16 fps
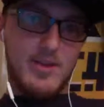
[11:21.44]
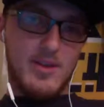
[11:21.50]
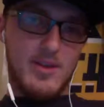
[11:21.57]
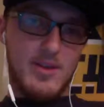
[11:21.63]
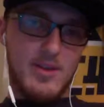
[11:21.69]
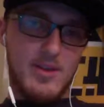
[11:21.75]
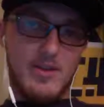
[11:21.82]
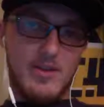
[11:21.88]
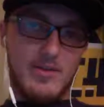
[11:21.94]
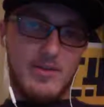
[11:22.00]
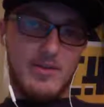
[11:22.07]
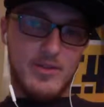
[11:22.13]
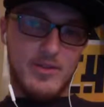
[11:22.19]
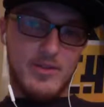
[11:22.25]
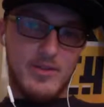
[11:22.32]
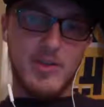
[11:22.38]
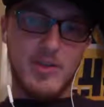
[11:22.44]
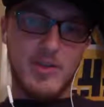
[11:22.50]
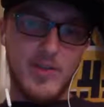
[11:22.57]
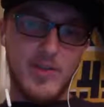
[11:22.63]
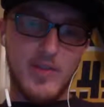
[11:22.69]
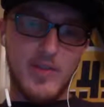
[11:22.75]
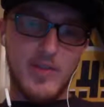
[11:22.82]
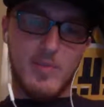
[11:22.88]
Someone mentioned this
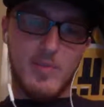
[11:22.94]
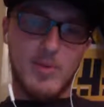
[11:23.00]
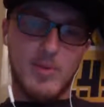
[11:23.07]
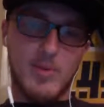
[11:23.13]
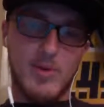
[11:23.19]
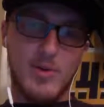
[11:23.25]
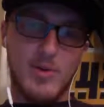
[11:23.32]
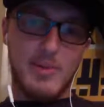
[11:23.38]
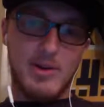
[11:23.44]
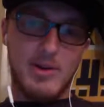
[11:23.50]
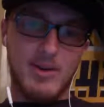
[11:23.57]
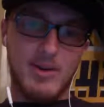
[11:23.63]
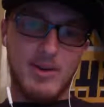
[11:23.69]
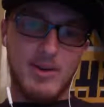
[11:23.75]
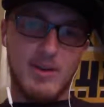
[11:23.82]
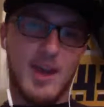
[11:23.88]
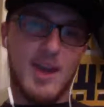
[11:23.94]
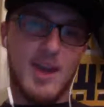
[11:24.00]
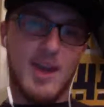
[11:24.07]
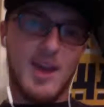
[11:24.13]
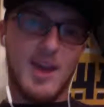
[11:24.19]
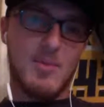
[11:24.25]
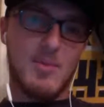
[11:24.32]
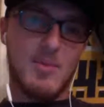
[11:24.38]
either pregame or during the game or
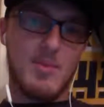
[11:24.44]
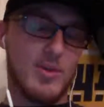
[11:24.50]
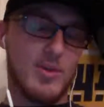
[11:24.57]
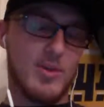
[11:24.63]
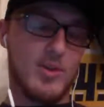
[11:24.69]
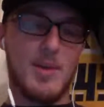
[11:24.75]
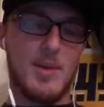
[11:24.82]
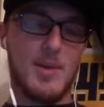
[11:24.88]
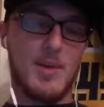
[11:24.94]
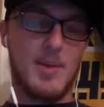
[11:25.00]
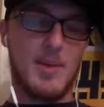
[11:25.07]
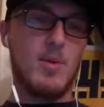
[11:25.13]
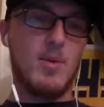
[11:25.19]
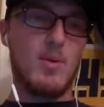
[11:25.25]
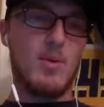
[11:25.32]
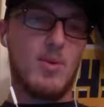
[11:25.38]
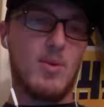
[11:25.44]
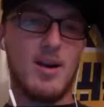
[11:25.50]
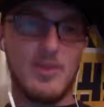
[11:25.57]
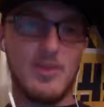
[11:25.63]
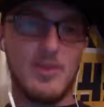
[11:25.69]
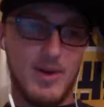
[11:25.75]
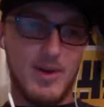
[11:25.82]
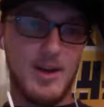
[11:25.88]
postgame. I don't remember what on the
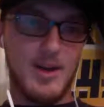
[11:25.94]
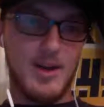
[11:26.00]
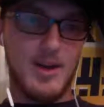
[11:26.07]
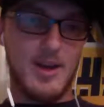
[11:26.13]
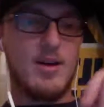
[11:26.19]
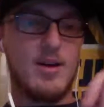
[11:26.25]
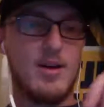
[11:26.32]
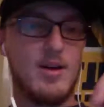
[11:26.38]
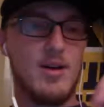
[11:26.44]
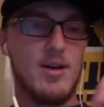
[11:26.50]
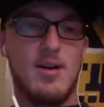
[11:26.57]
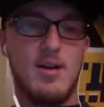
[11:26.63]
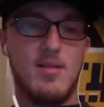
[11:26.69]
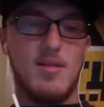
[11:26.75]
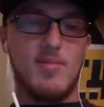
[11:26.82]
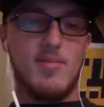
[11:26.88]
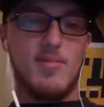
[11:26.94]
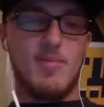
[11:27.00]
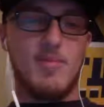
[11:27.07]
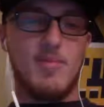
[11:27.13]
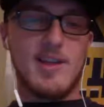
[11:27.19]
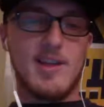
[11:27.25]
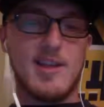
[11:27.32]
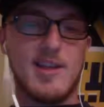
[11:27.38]
radio, but they
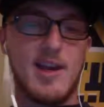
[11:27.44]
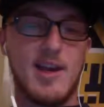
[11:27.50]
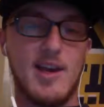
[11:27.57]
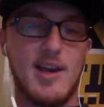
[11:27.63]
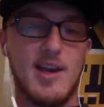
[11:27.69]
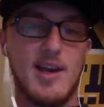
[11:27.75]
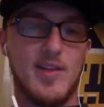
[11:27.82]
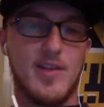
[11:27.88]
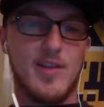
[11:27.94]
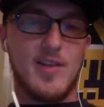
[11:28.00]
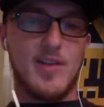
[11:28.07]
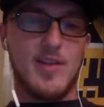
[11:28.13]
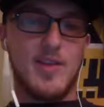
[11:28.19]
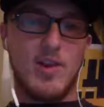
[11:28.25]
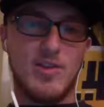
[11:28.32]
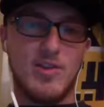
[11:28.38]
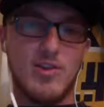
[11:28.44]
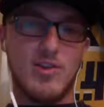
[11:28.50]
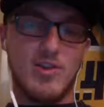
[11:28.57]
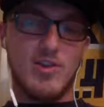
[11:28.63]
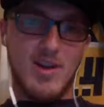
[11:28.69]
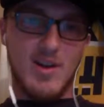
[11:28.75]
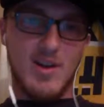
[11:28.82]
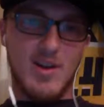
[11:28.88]
said the Chargers
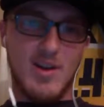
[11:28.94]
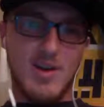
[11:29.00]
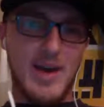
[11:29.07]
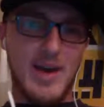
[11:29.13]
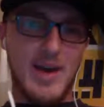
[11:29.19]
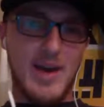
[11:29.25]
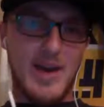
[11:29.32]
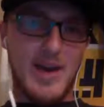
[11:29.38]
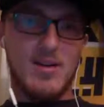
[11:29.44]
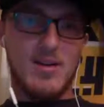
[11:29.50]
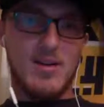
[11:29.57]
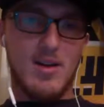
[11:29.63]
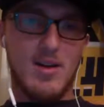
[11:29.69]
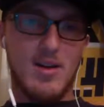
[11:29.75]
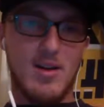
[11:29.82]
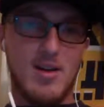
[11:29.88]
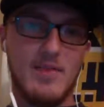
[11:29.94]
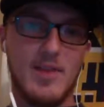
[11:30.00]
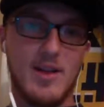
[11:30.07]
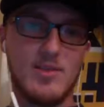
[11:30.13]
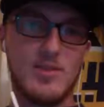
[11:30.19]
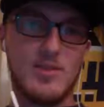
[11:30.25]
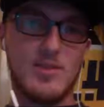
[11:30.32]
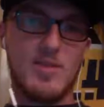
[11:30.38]
are better on defense
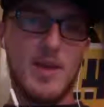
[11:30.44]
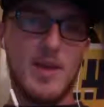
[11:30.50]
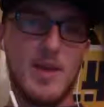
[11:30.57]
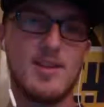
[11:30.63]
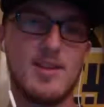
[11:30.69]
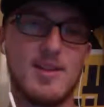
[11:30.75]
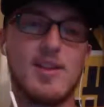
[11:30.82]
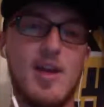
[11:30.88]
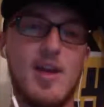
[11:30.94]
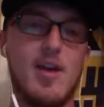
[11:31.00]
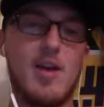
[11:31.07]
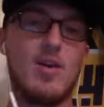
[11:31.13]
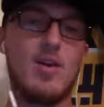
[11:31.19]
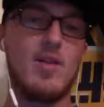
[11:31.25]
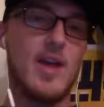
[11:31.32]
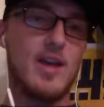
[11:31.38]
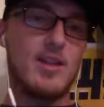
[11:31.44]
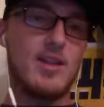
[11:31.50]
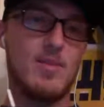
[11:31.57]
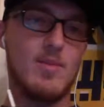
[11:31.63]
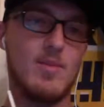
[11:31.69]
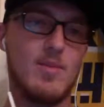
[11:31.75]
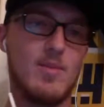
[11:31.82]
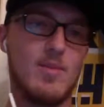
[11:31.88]
with Manti Te'o, and that is
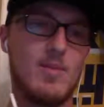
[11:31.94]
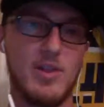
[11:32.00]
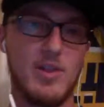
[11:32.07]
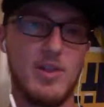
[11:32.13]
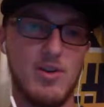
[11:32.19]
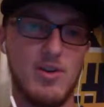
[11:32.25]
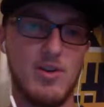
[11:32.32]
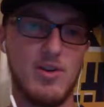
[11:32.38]
completely true.